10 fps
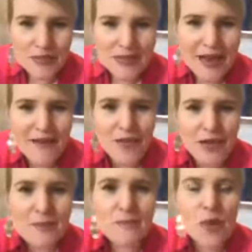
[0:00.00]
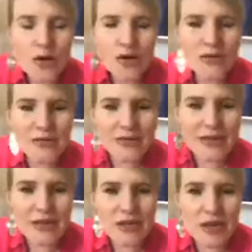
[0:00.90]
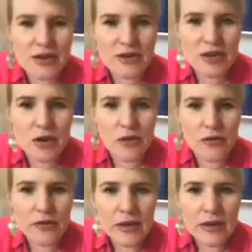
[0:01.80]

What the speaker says: to have that emotional state change of